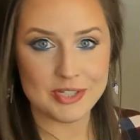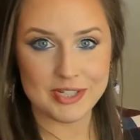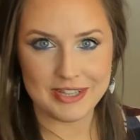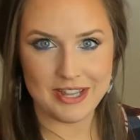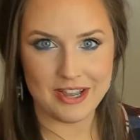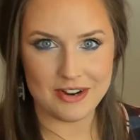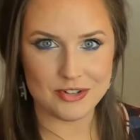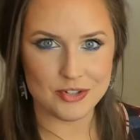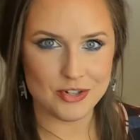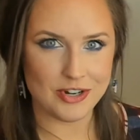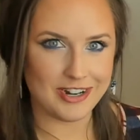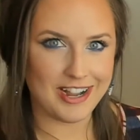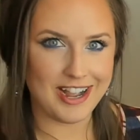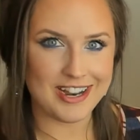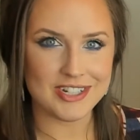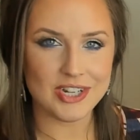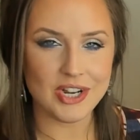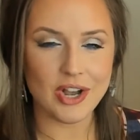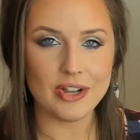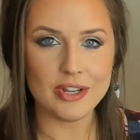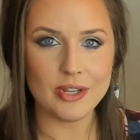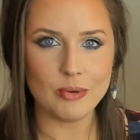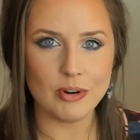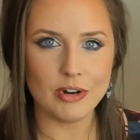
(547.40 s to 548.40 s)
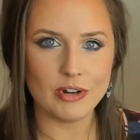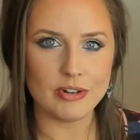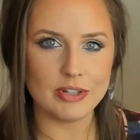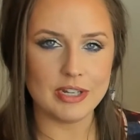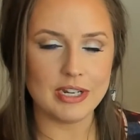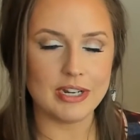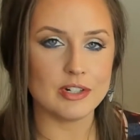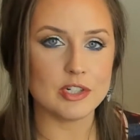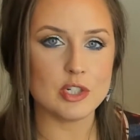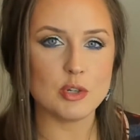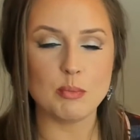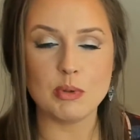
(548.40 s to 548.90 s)
that trick I taught you earlier
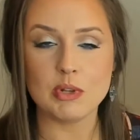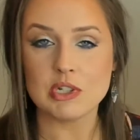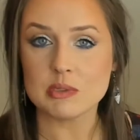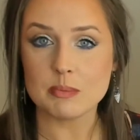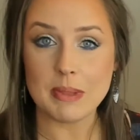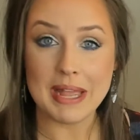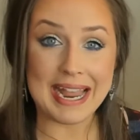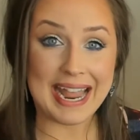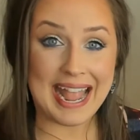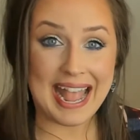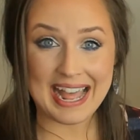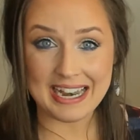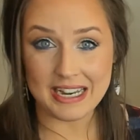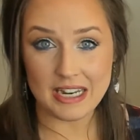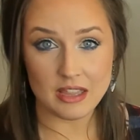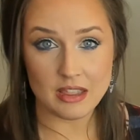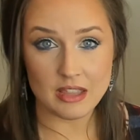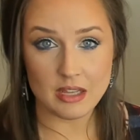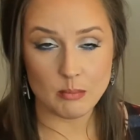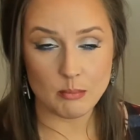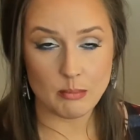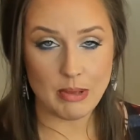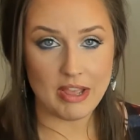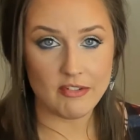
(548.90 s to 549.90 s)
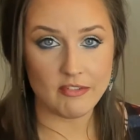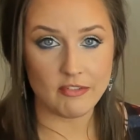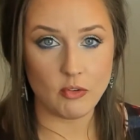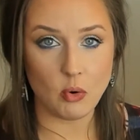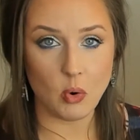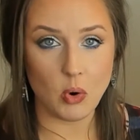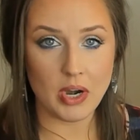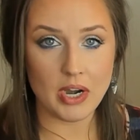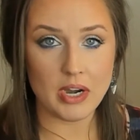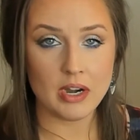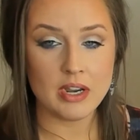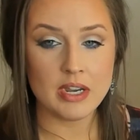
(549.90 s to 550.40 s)
to multiply anything by
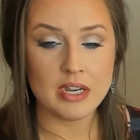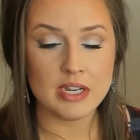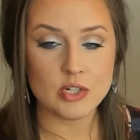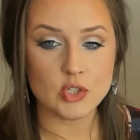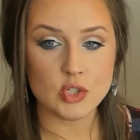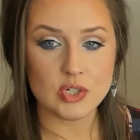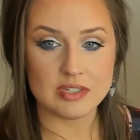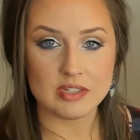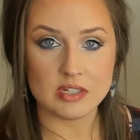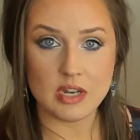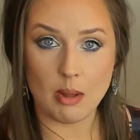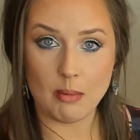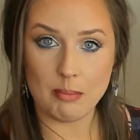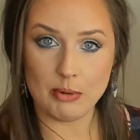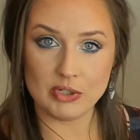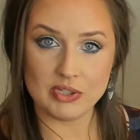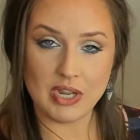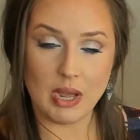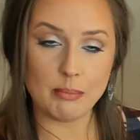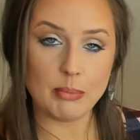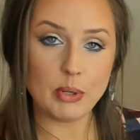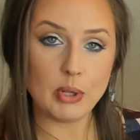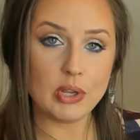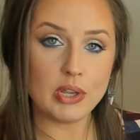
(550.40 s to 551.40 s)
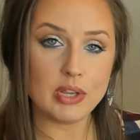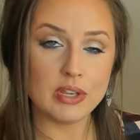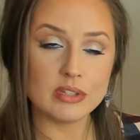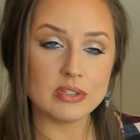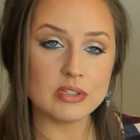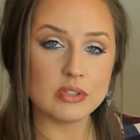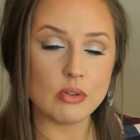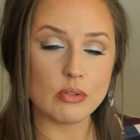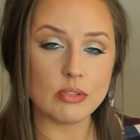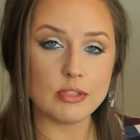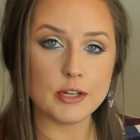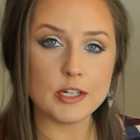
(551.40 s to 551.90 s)
4, just double. So
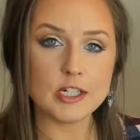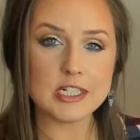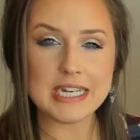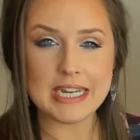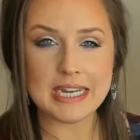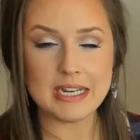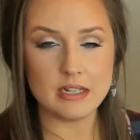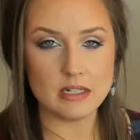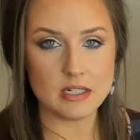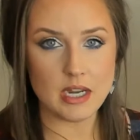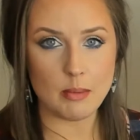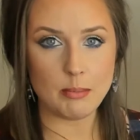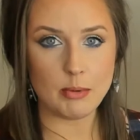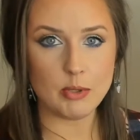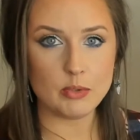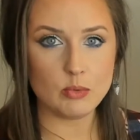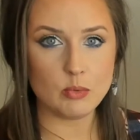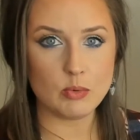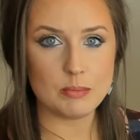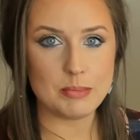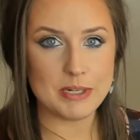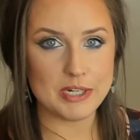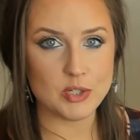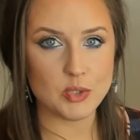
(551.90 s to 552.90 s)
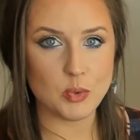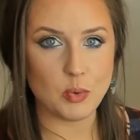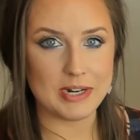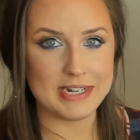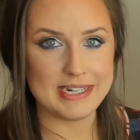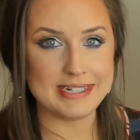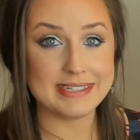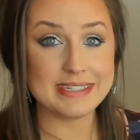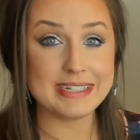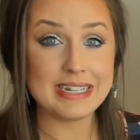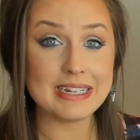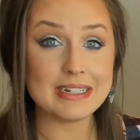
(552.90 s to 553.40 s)
13 doubled would be
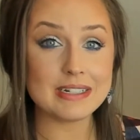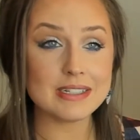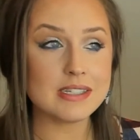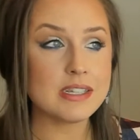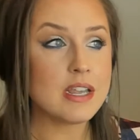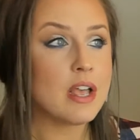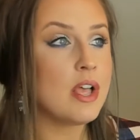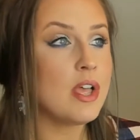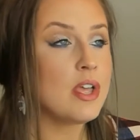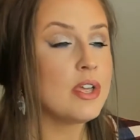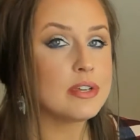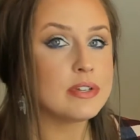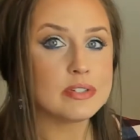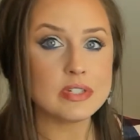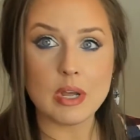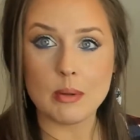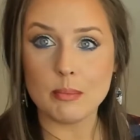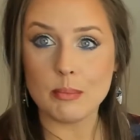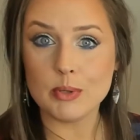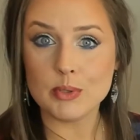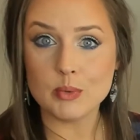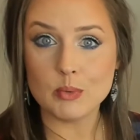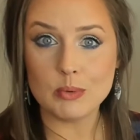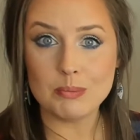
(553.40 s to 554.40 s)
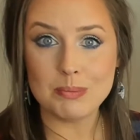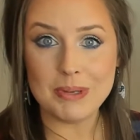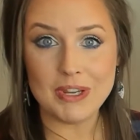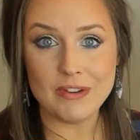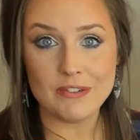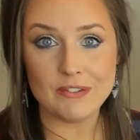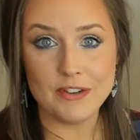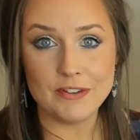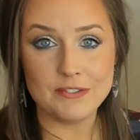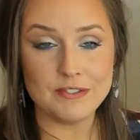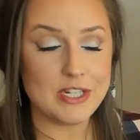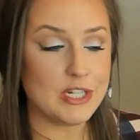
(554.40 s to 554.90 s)
26, doubled would be
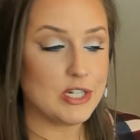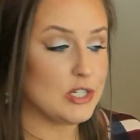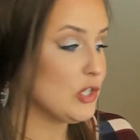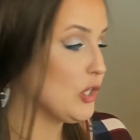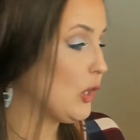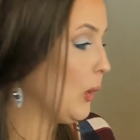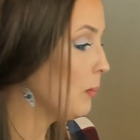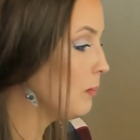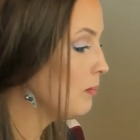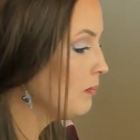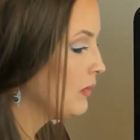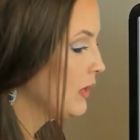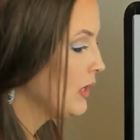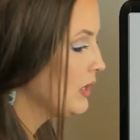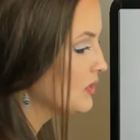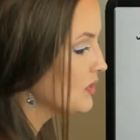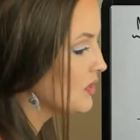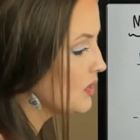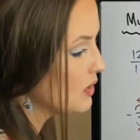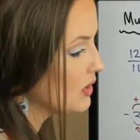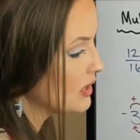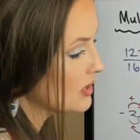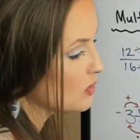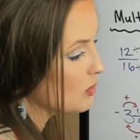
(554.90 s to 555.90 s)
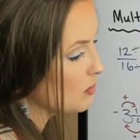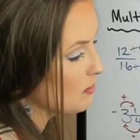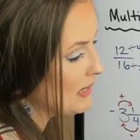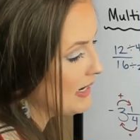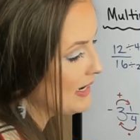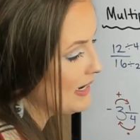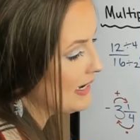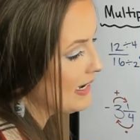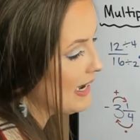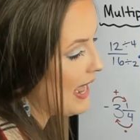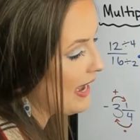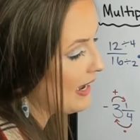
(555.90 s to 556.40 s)
52. So this would be
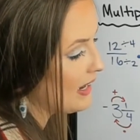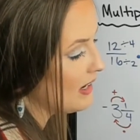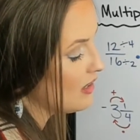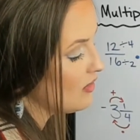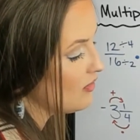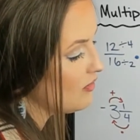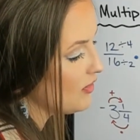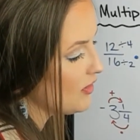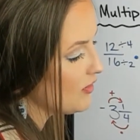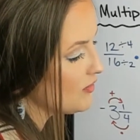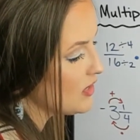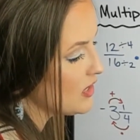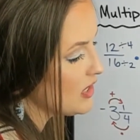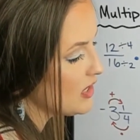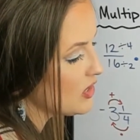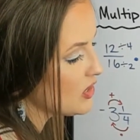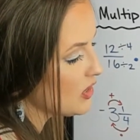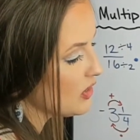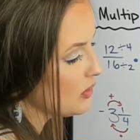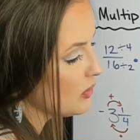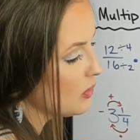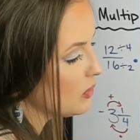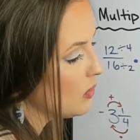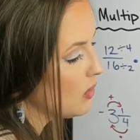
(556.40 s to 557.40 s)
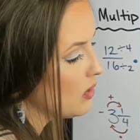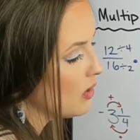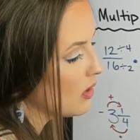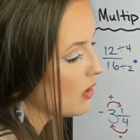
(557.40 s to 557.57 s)
negative 52